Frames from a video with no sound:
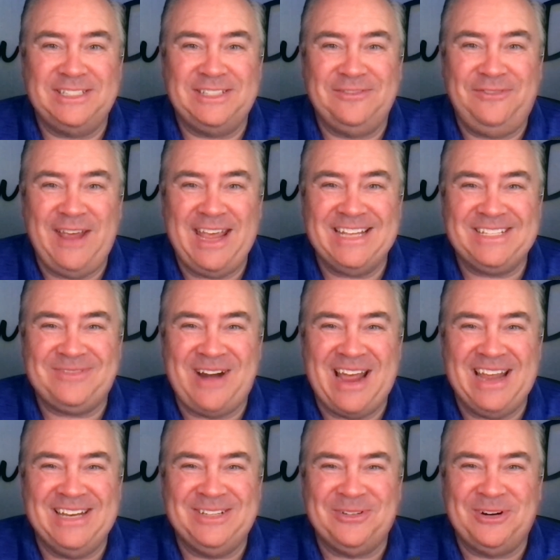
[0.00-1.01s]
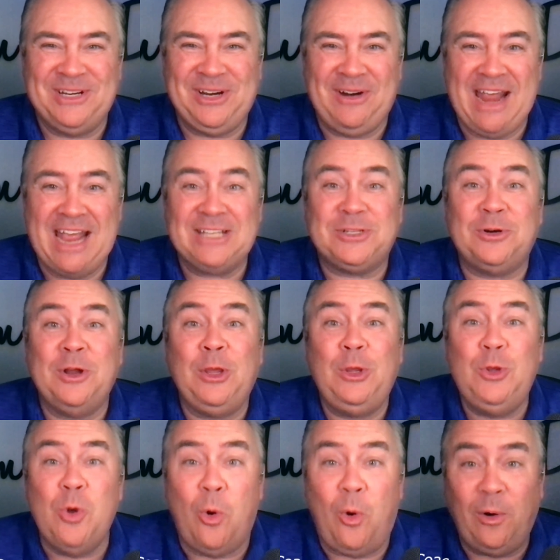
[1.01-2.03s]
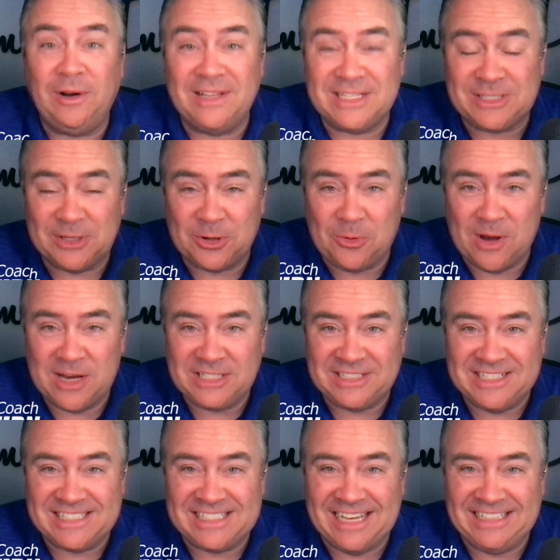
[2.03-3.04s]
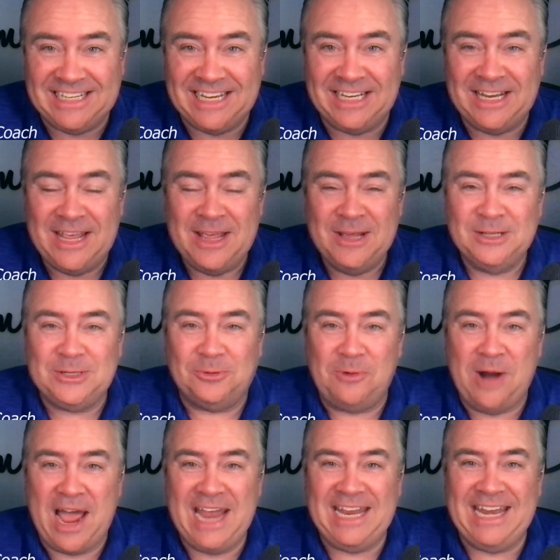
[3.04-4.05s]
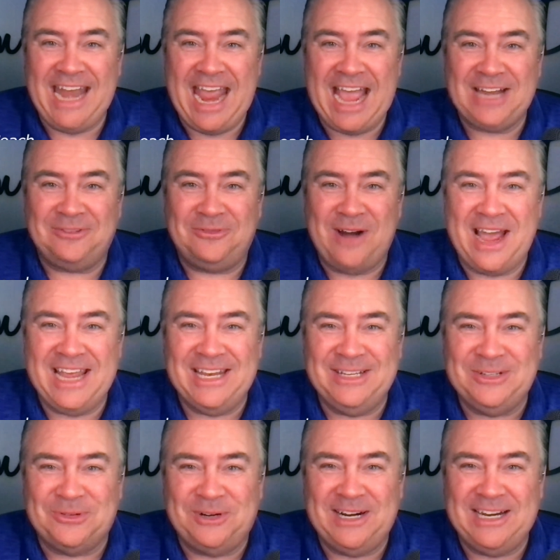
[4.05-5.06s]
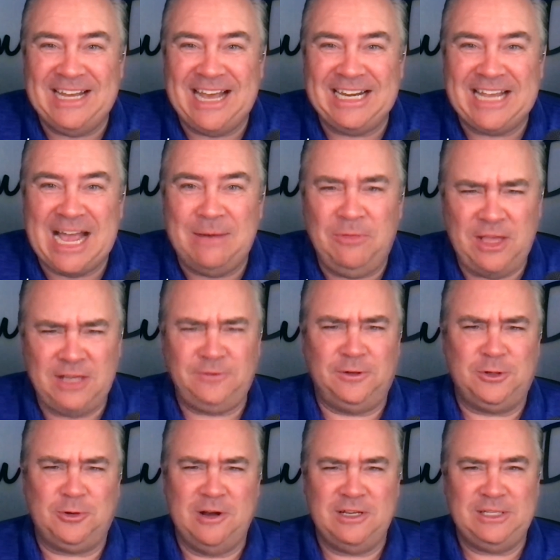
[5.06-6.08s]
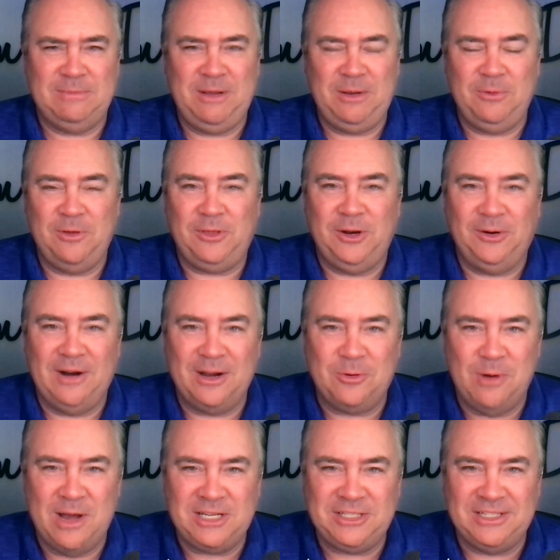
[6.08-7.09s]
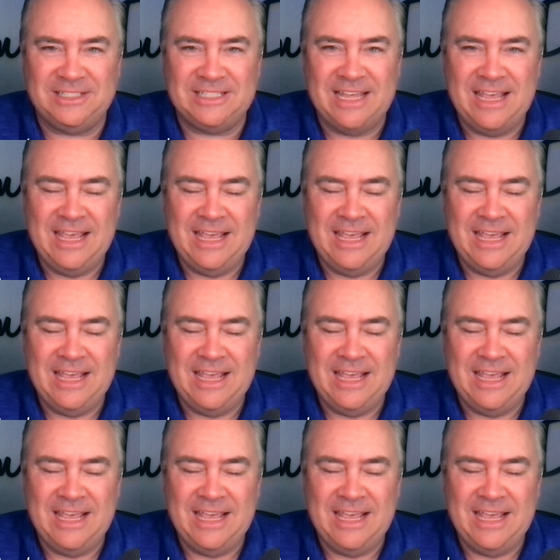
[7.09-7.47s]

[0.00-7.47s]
and fans? Ryan Dohrn here, answering your listener questions sent in to Ryan at ryandohrn.com. Thanks for trusting me with your questions.